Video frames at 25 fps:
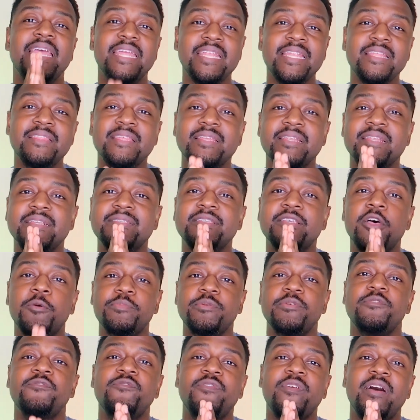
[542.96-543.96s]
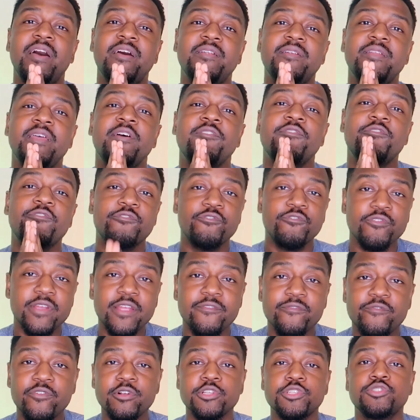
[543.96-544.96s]
and anything that's helping you find
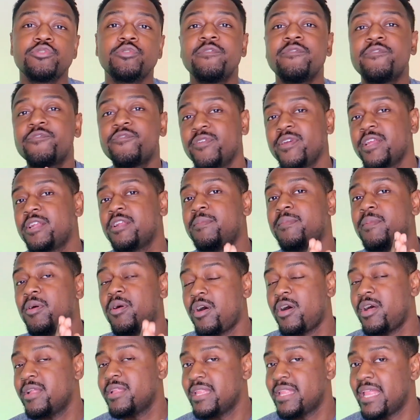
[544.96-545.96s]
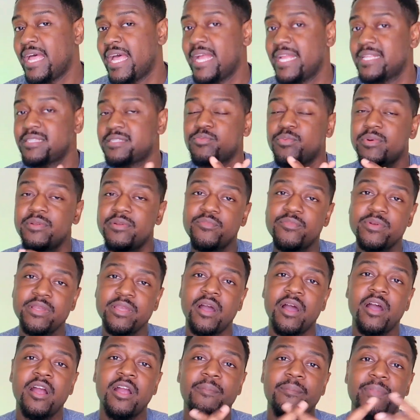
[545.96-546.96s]
virtual freedom online. It's what
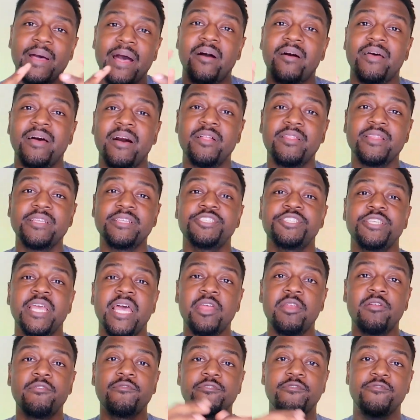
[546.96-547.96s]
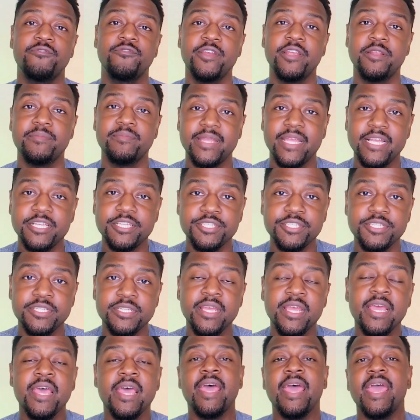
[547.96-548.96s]
we are about on this channel for Freedom
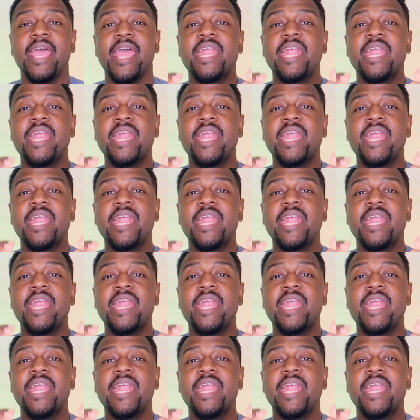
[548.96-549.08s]
Nation.